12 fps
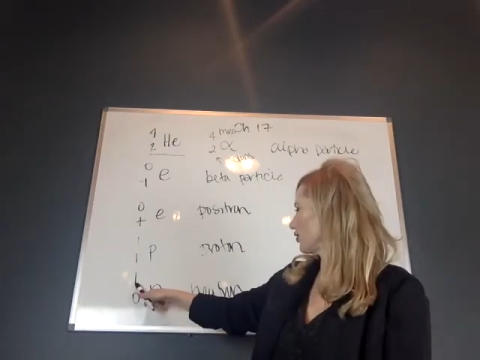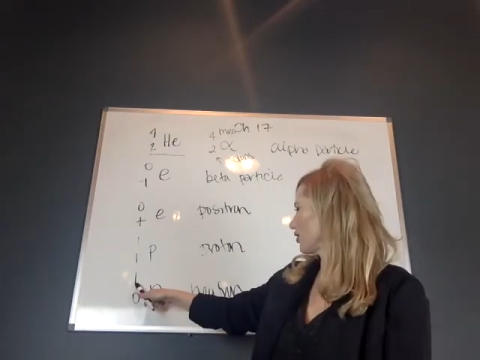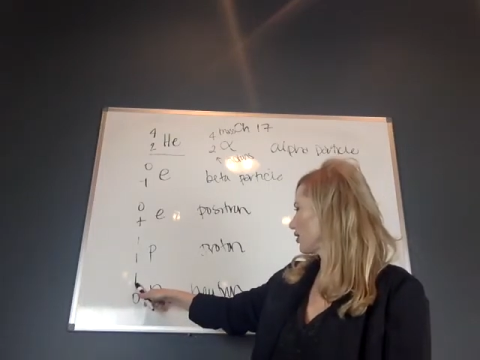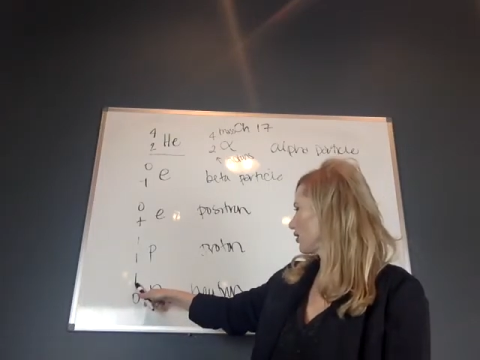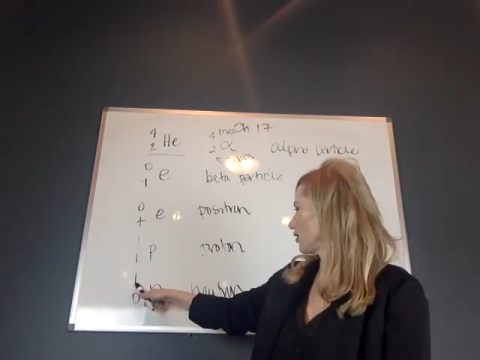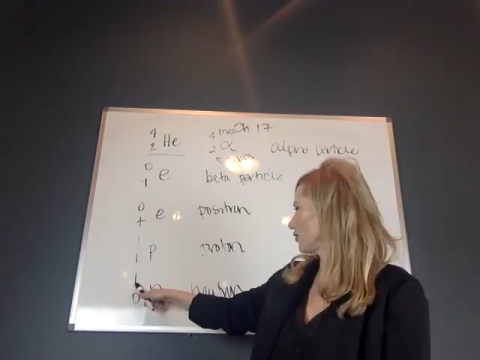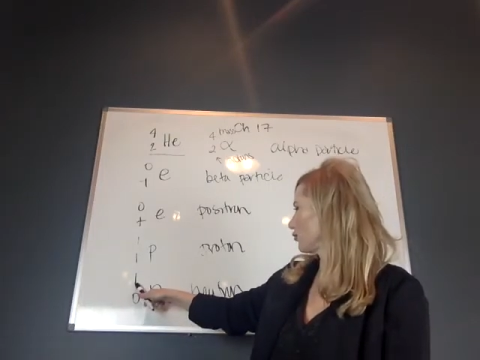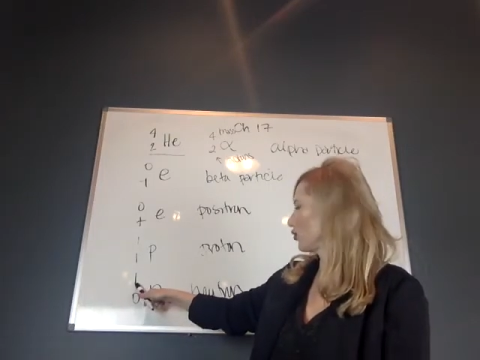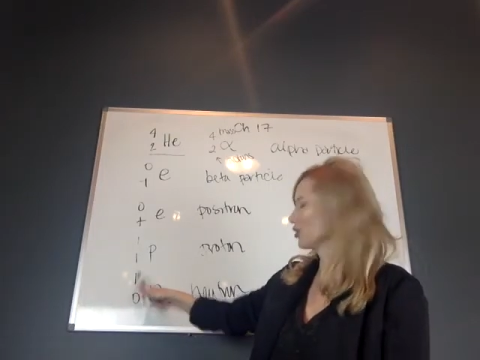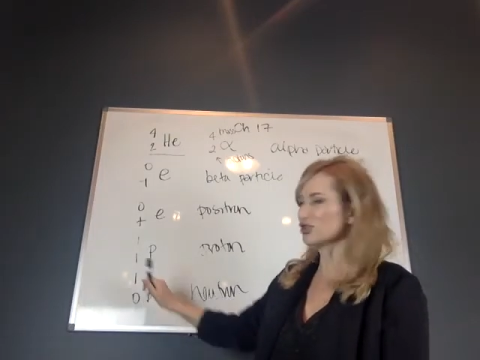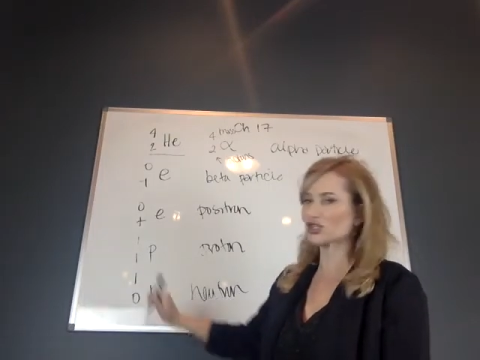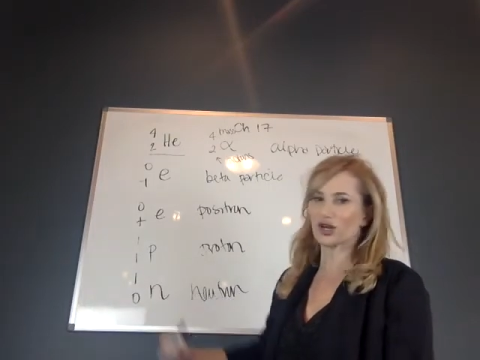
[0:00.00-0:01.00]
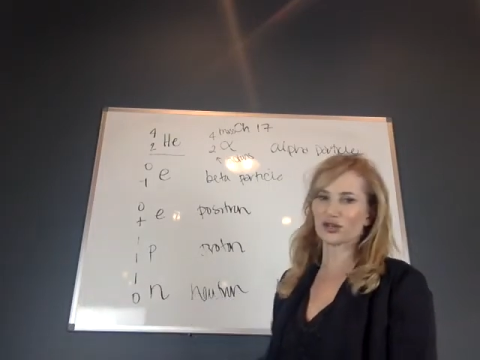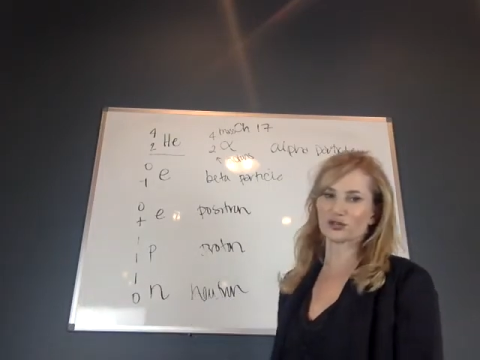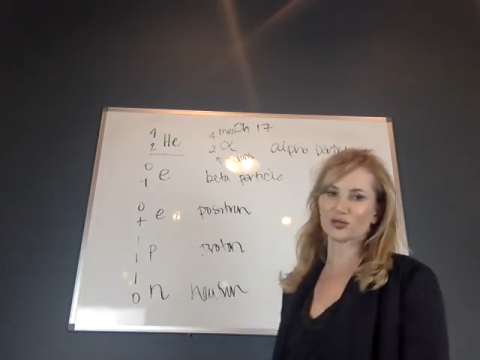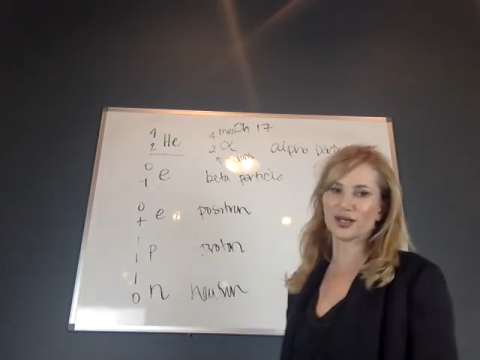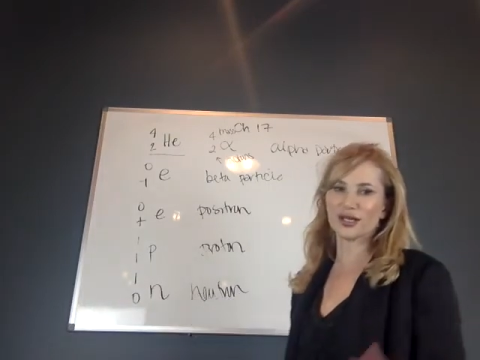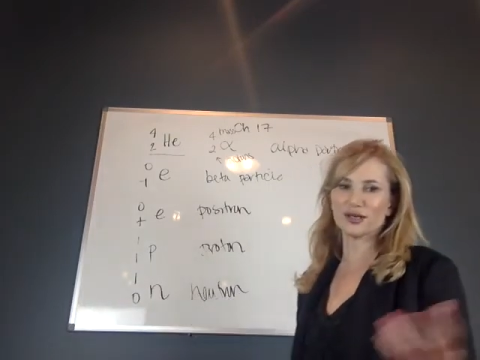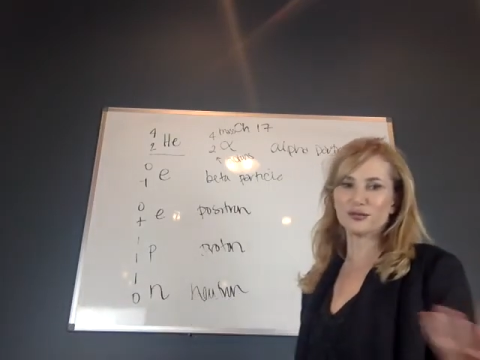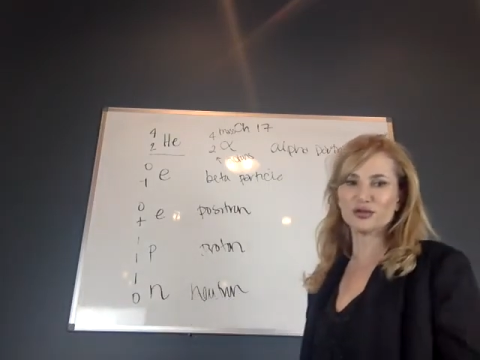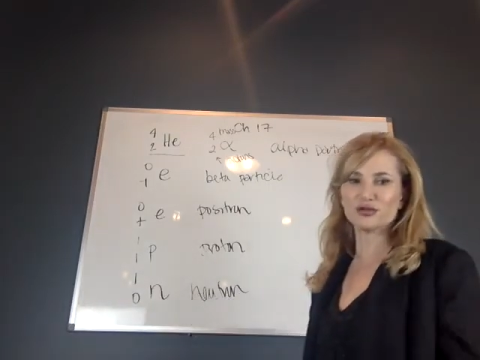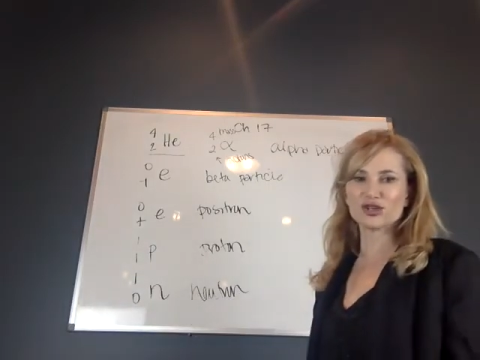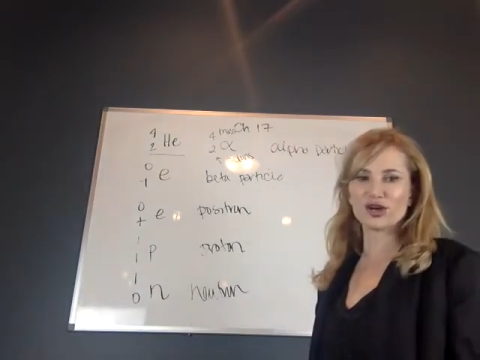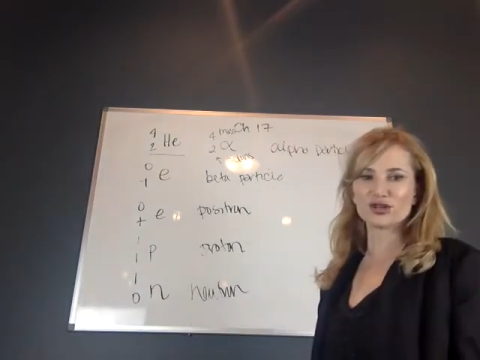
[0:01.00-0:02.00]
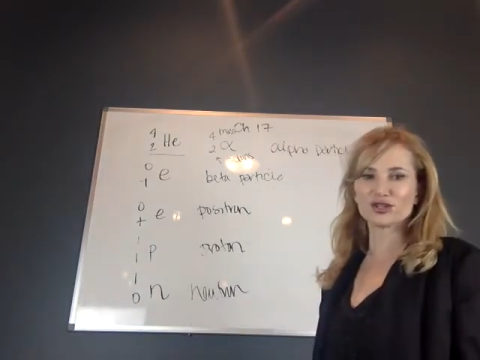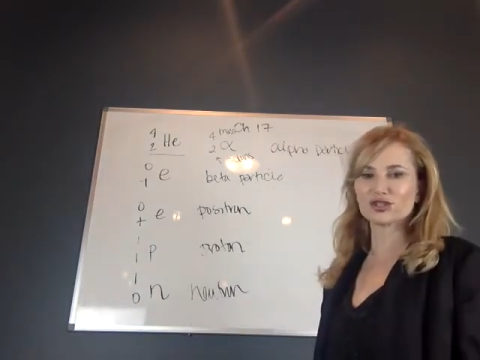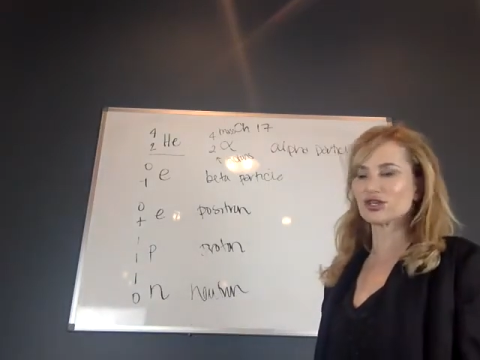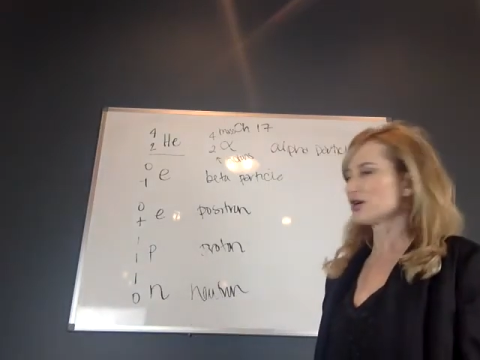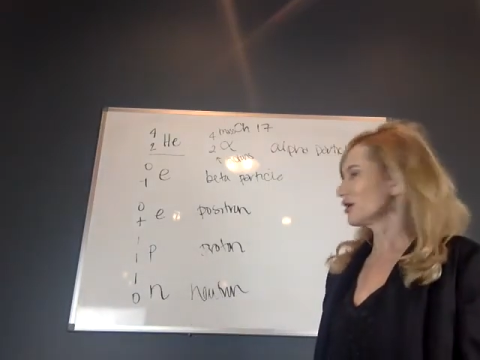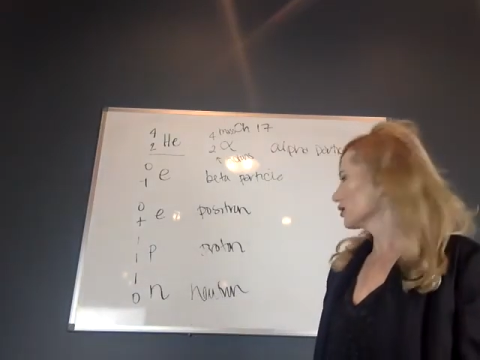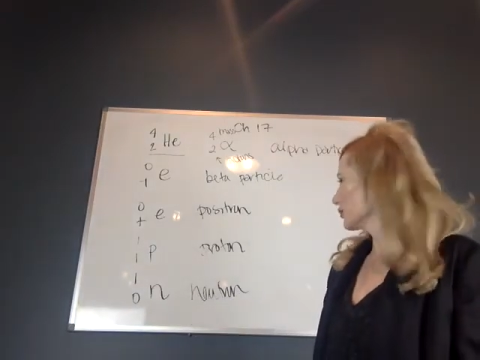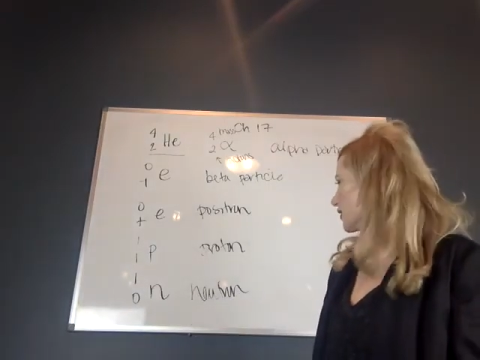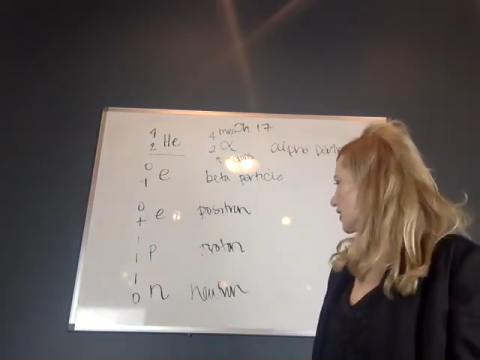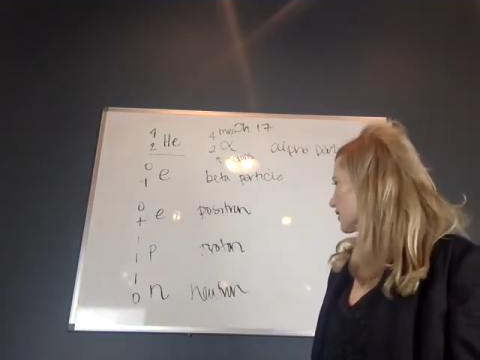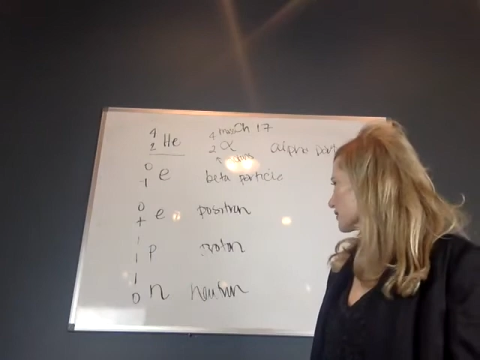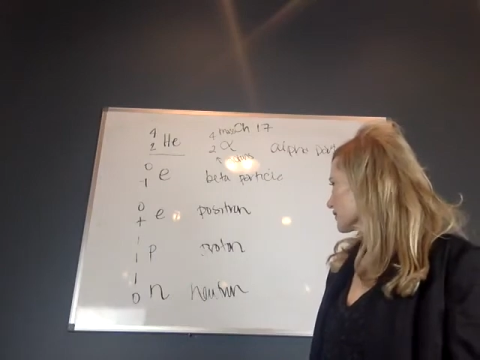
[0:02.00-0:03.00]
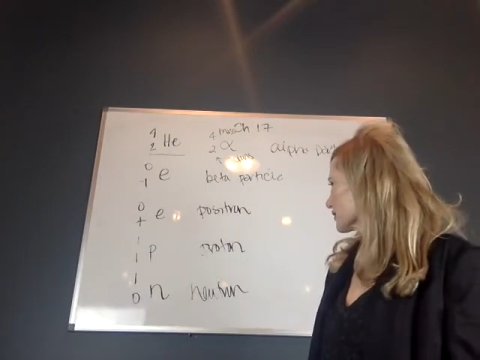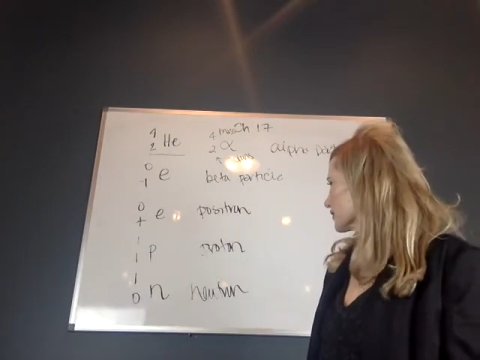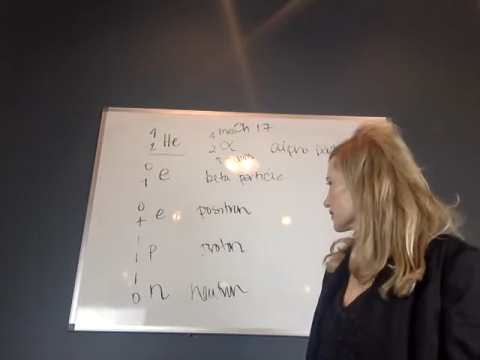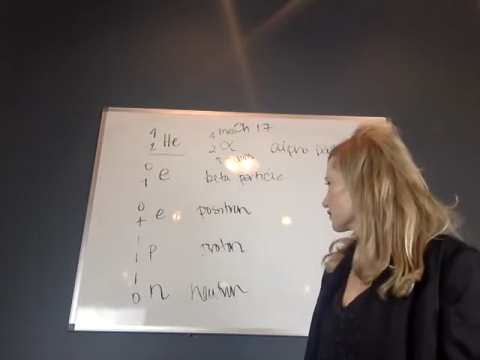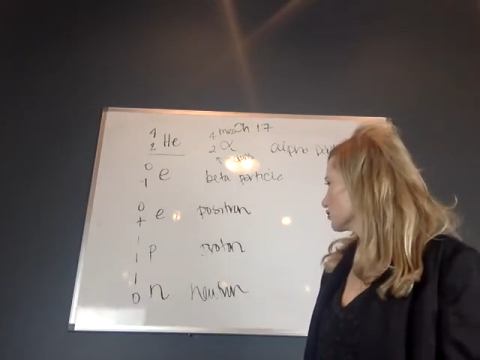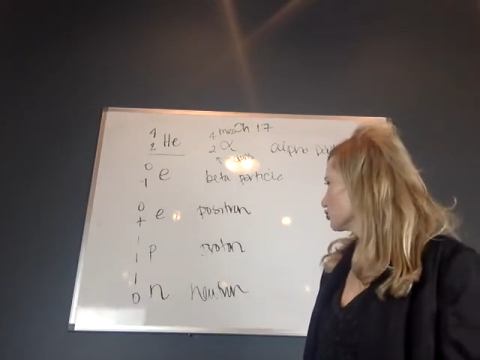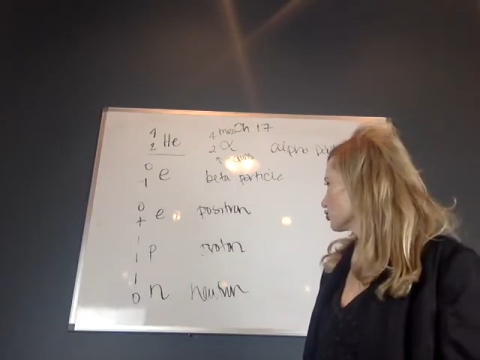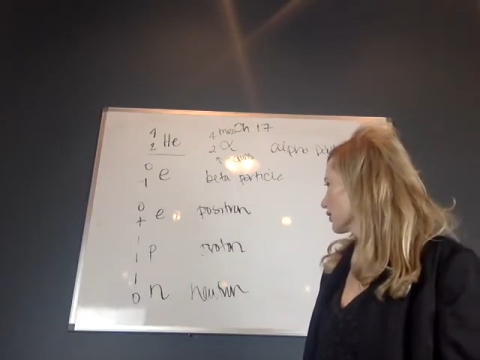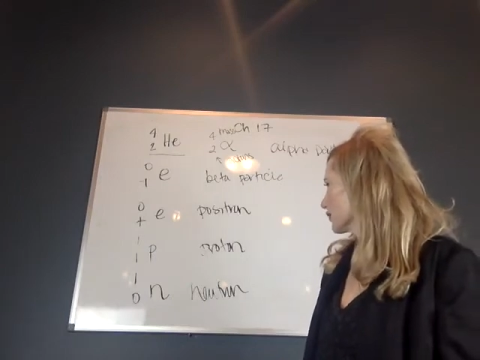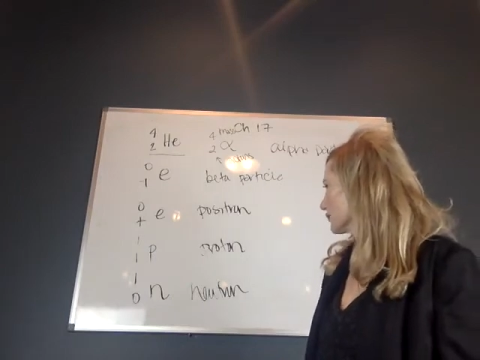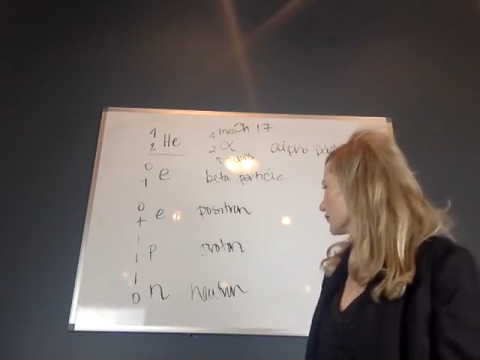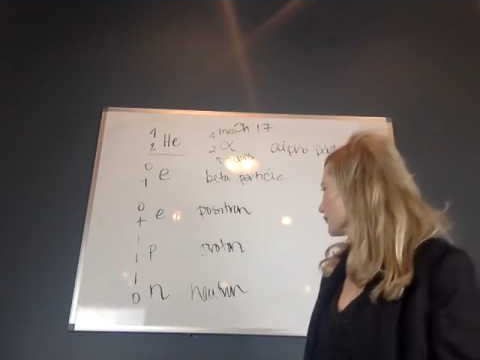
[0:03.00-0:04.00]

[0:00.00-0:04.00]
a 1 charge, 1 AMU charge, because it is a neutron.